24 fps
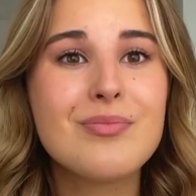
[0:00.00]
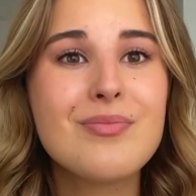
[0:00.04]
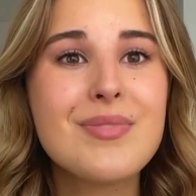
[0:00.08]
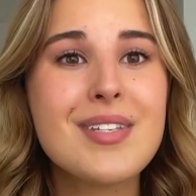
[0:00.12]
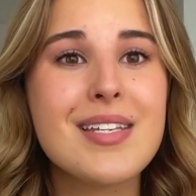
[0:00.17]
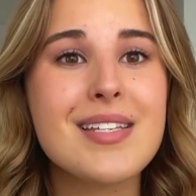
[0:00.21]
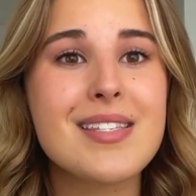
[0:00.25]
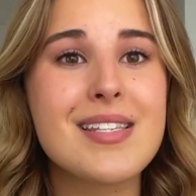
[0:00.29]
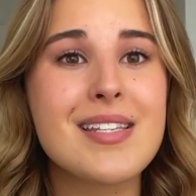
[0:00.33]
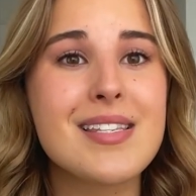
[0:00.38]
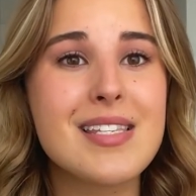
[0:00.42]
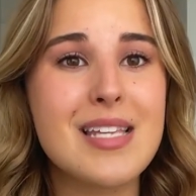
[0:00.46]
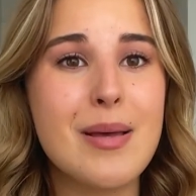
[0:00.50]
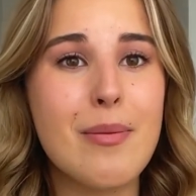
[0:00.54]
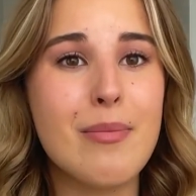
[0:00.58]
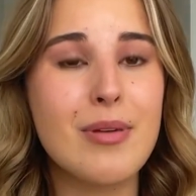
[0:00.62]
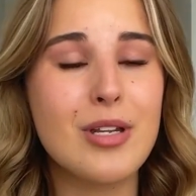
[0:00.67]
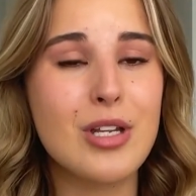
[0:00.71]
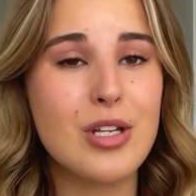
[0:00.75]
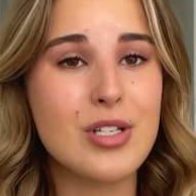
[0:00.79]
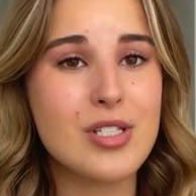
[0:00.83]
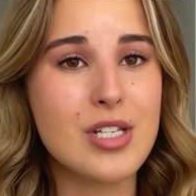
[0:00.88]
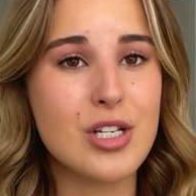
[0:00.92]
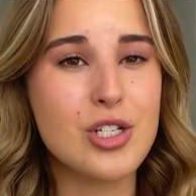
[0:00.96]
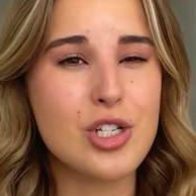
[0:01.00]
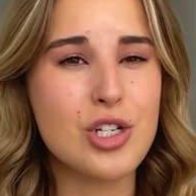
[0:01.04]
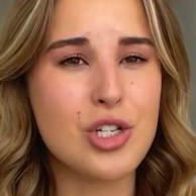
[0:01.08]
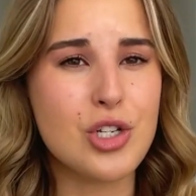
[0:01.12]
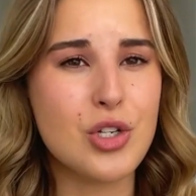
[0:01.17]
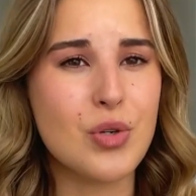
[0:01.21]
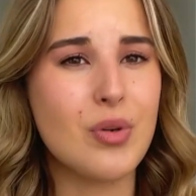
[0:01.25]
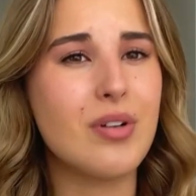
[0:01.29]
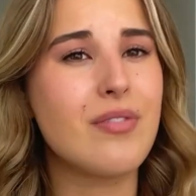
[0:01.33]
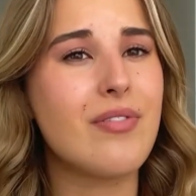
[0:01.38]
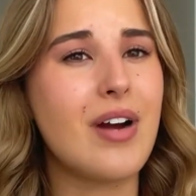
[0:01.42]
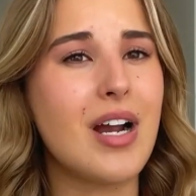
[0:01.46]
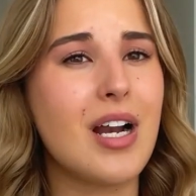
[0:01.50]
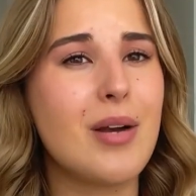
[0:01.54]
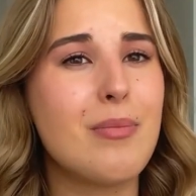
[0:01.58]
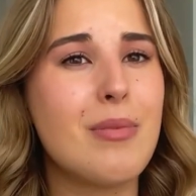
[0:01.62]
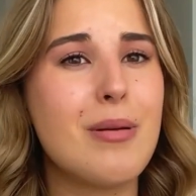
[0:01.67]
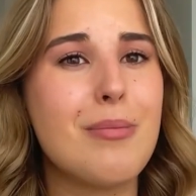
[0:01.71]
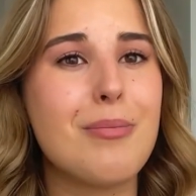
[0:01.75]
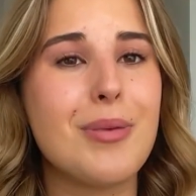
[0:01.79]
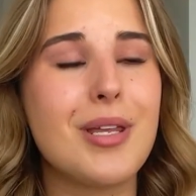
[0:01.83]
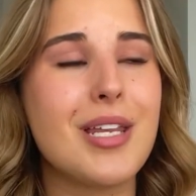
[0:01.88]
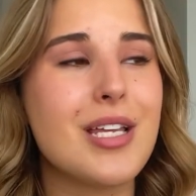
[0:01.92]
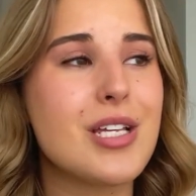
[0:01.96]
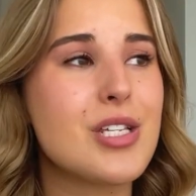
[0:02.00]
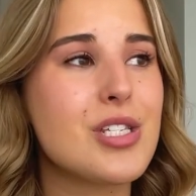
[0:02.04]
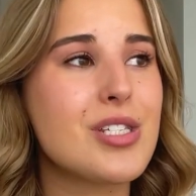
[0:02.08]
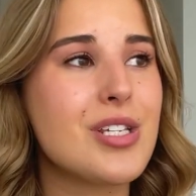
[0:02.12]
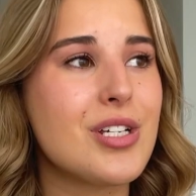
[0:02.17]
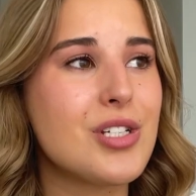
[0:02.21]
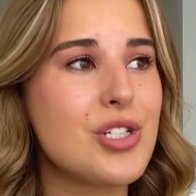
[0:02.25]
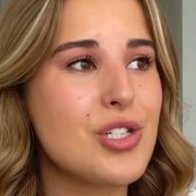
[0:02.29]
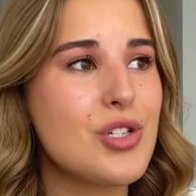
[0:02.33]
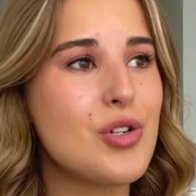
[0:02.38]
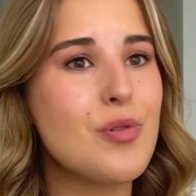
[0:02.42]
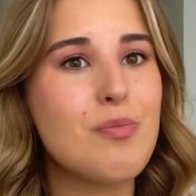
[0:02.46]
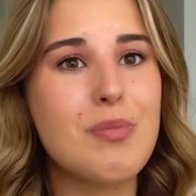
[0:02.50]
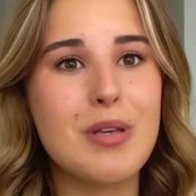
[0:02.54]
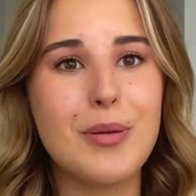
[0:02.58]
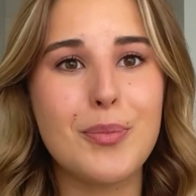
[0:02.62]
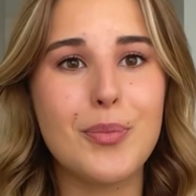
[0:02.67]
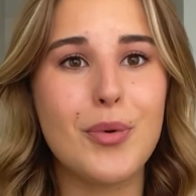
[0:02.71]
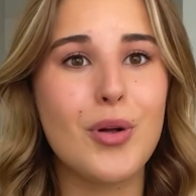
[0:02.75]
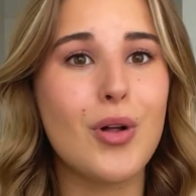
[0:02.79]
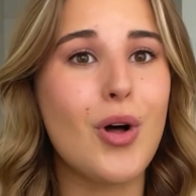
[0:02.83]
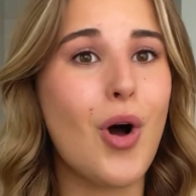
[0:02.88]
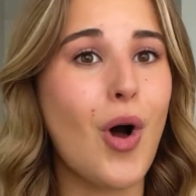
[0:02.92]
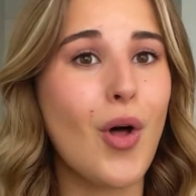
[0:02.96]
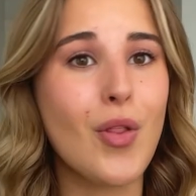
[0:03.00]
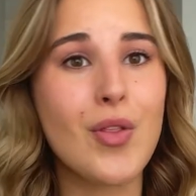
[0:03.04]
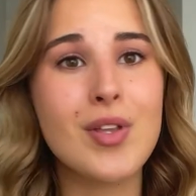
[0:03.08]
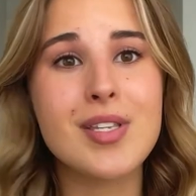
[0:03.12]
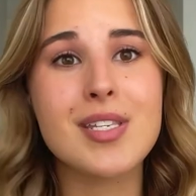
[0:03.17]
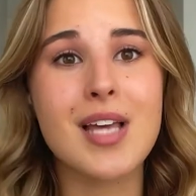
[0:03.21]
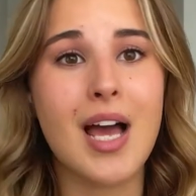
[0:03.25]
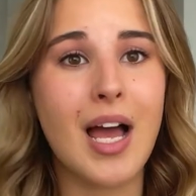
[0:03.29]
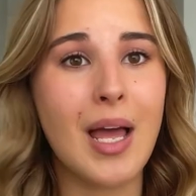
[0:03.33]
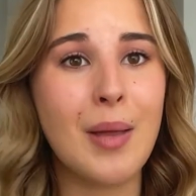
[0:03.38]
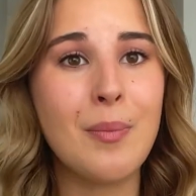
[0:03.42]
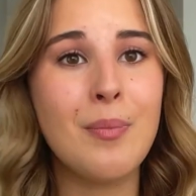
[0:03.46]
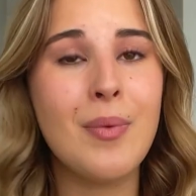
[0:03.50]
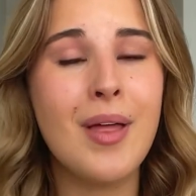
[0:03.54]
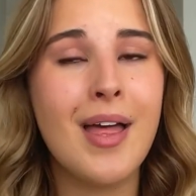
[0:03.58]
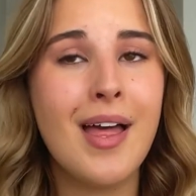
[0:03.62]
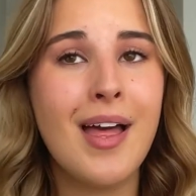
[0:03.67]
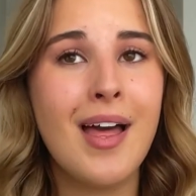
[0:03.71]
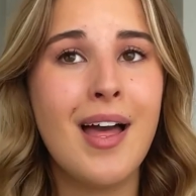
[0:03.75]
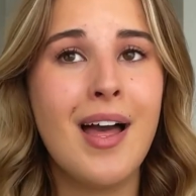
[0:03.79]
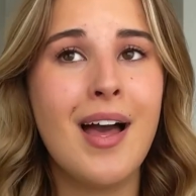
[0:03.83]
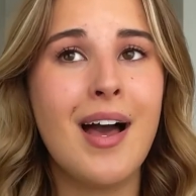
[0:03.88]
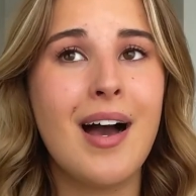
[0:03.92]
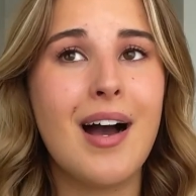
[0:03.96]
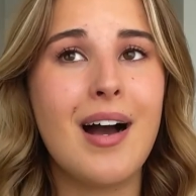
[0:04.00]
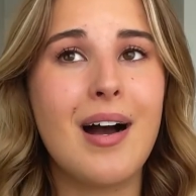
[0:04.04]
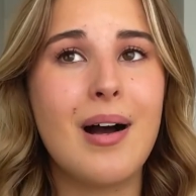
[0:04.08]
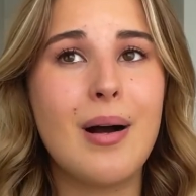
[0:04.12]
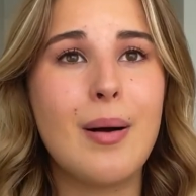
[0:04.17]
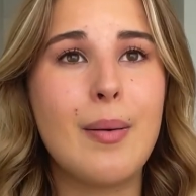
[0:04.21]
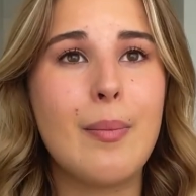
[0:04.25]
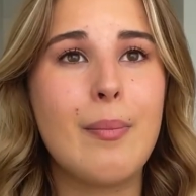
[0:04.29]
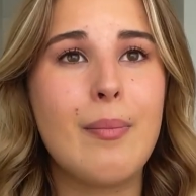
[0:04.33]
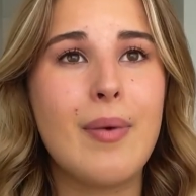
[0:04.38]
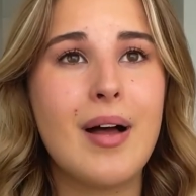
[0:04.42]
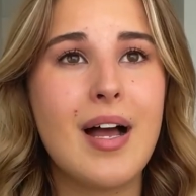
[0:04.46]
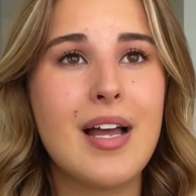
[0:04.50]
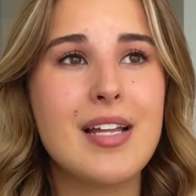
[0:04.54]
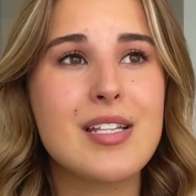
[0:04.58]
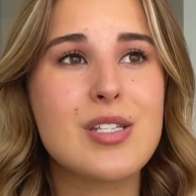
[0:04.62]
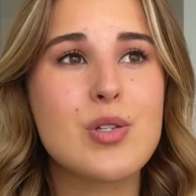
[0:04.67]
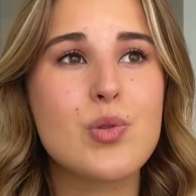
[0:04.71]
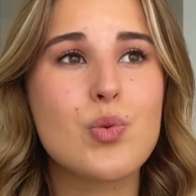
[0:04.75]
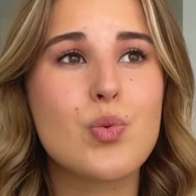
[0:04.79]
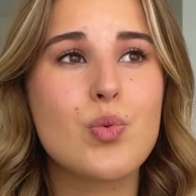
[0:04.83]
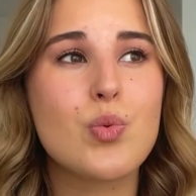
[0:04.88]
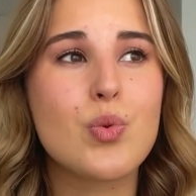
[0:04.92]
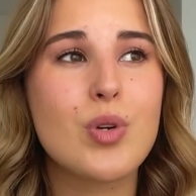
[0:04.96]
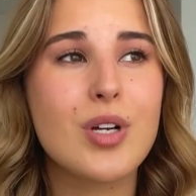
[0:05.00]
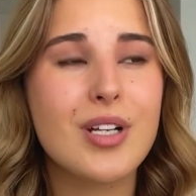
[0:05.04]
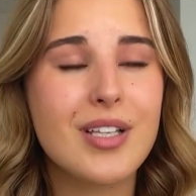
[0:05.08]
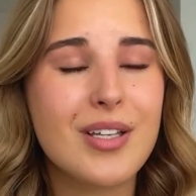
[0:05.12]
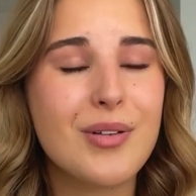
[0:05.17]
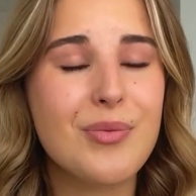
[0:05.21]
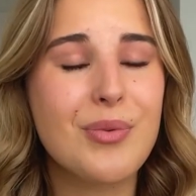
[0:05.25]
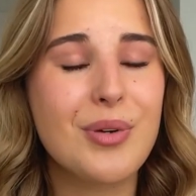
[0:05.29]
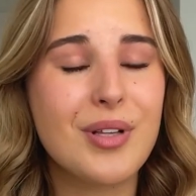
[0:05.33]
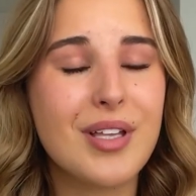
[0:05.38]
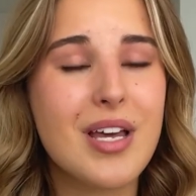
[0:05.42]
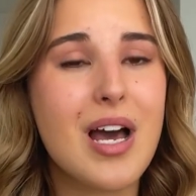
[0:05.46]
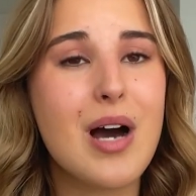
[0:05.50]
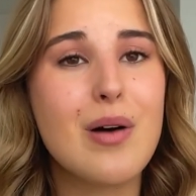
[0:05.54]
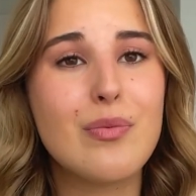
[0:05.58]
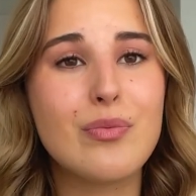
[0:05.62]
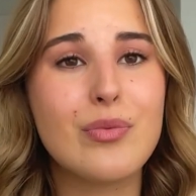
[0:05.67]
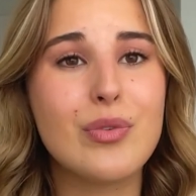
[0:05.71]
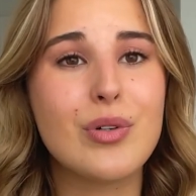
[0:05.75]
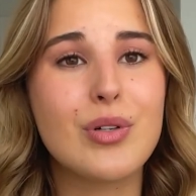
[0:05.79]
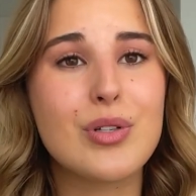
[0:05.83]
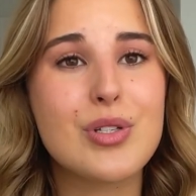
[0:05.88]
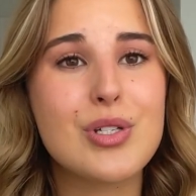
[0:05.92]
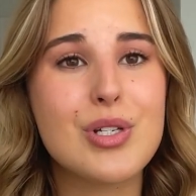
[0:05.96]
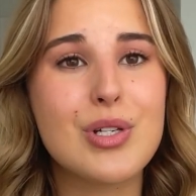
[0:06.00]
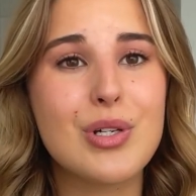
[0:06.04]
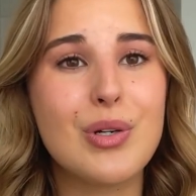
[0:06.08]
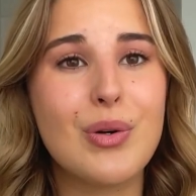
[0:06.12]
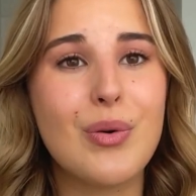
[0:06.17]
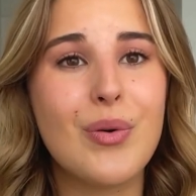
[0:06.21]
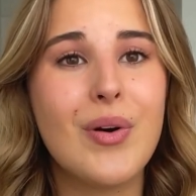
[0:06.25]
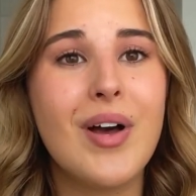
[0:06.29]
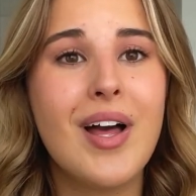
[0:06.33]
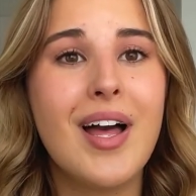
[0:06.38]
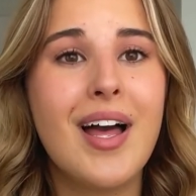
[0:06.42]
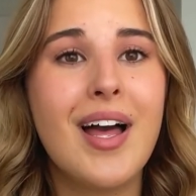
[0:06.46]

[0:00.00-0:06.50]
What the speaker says: since I'm in such a new environment, meeting such new people all the time, it's really helpful to